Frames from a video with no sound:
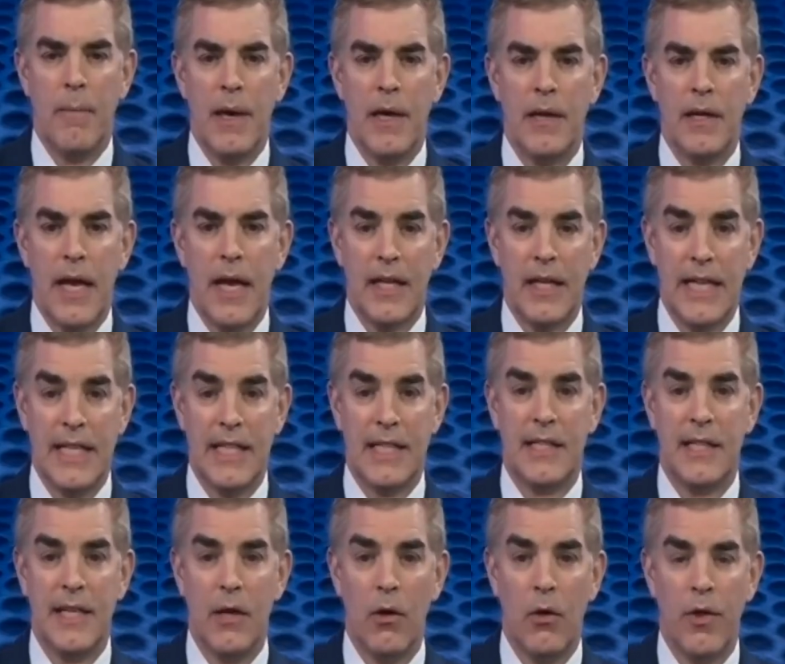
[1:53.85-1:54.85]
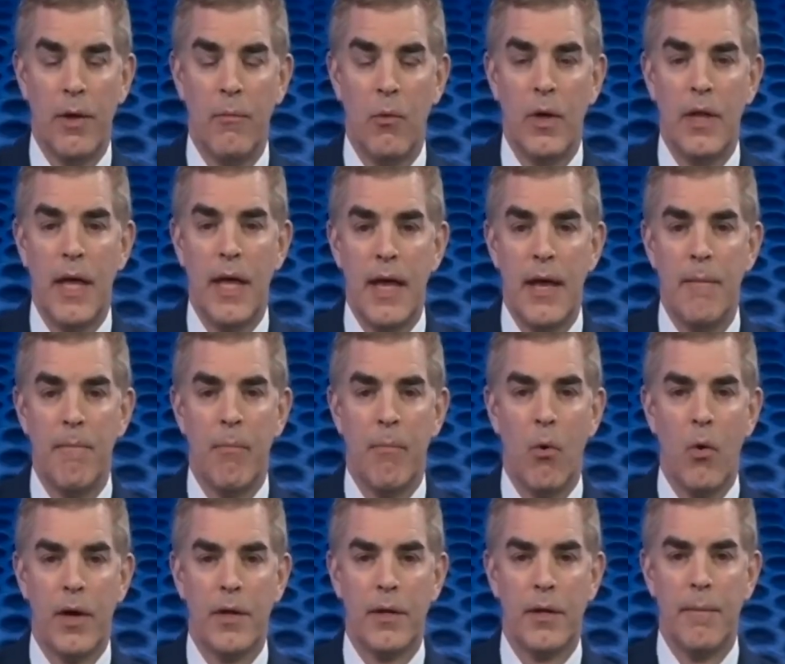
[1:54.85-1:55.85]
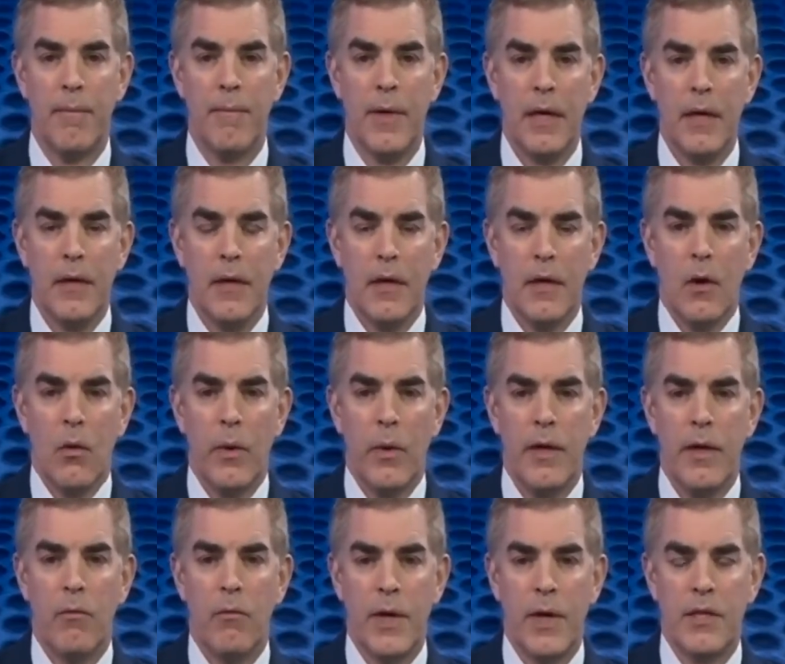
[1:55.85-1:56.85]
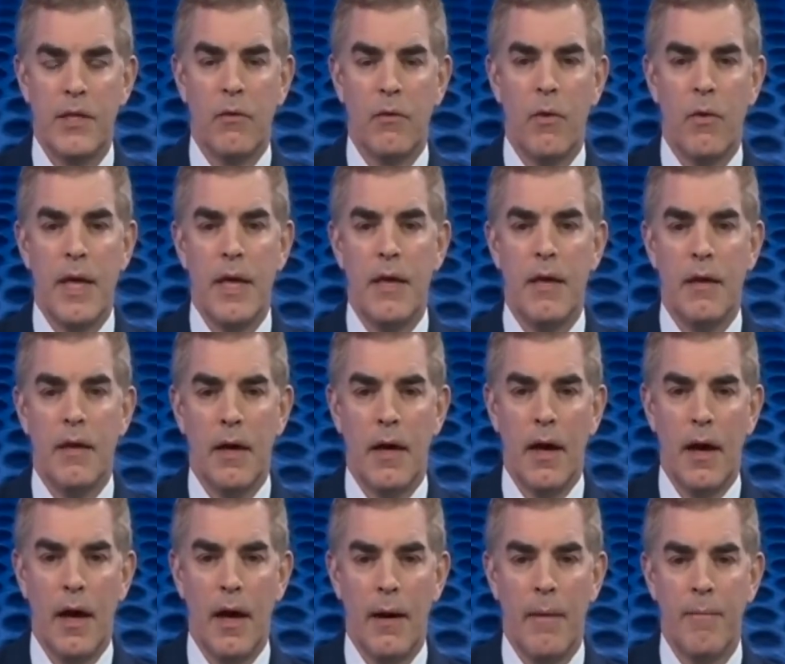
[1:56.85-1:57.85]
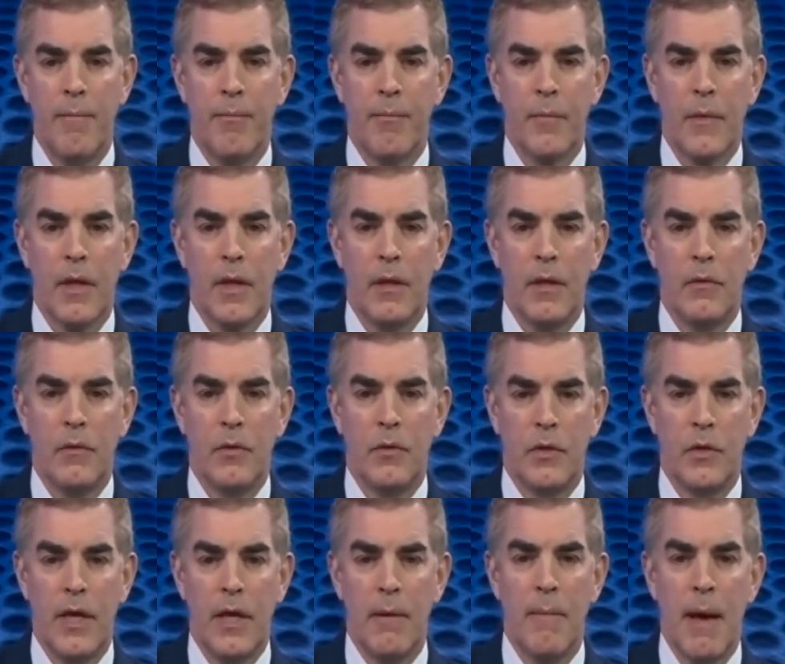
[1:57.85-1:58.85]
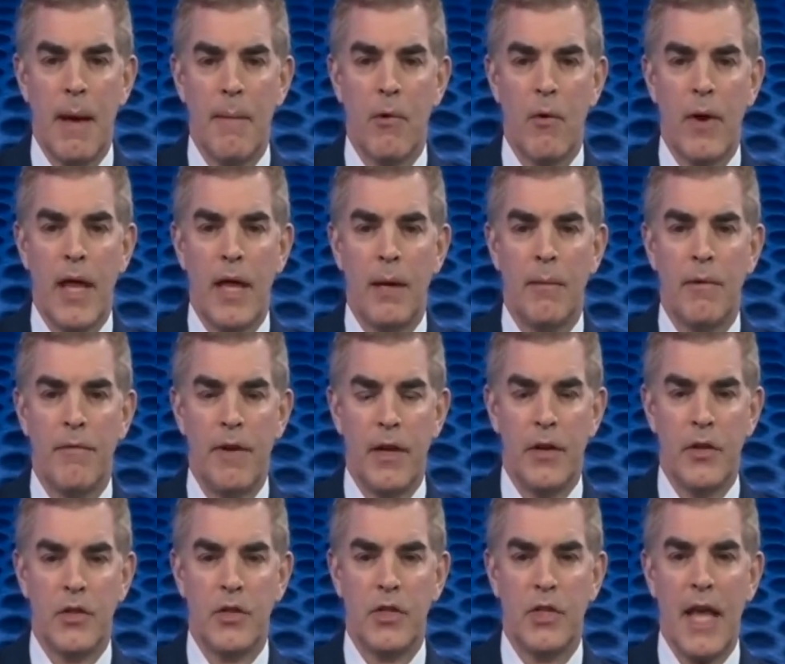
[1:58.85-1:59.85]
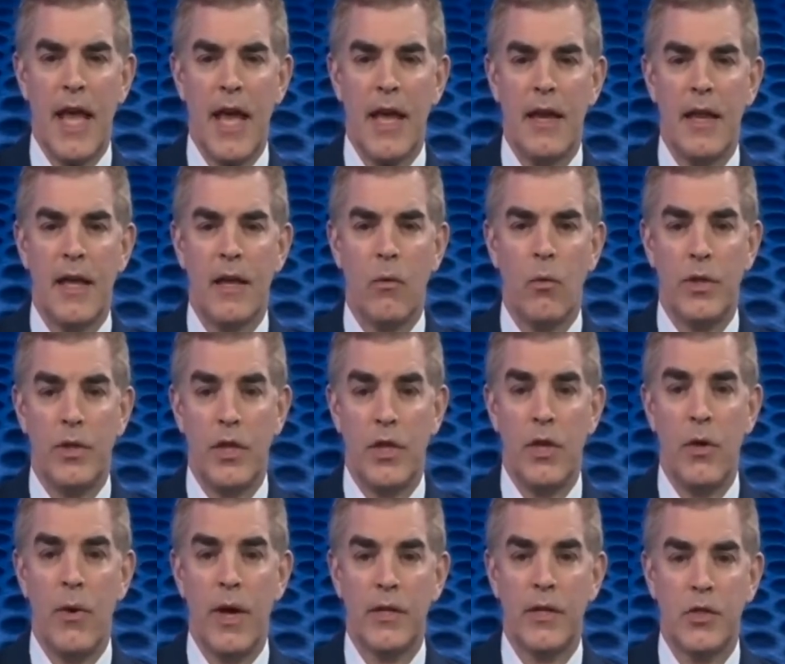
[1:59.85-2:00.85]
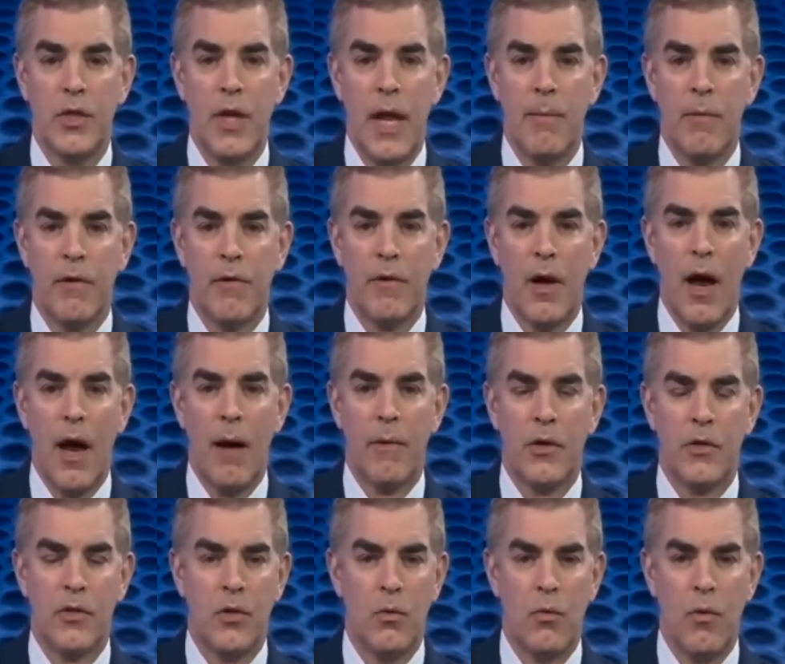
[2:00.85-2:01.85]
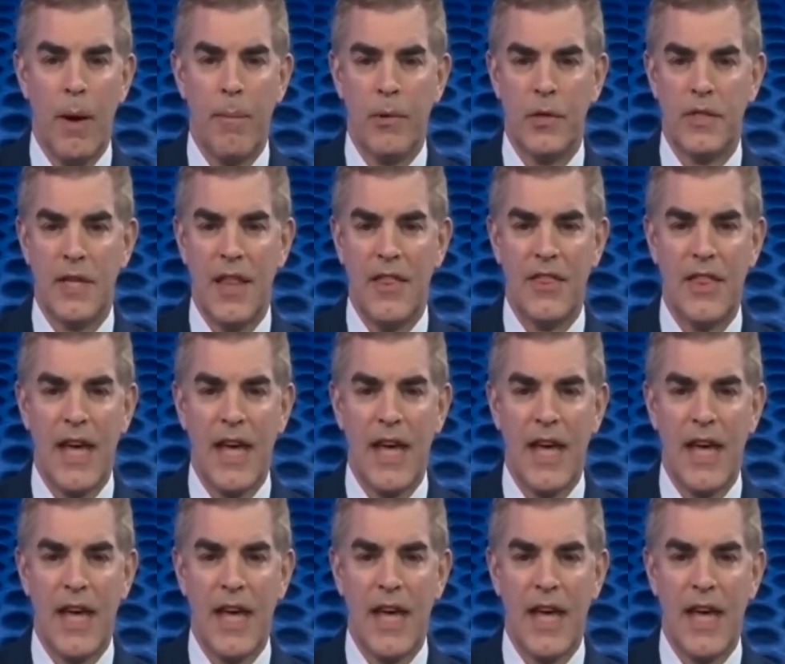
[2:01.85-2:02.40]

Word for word: and, and conceal them when they import them. We recently um, did a memorandum of understanding with the U.S. Chamber of Commerce, who represent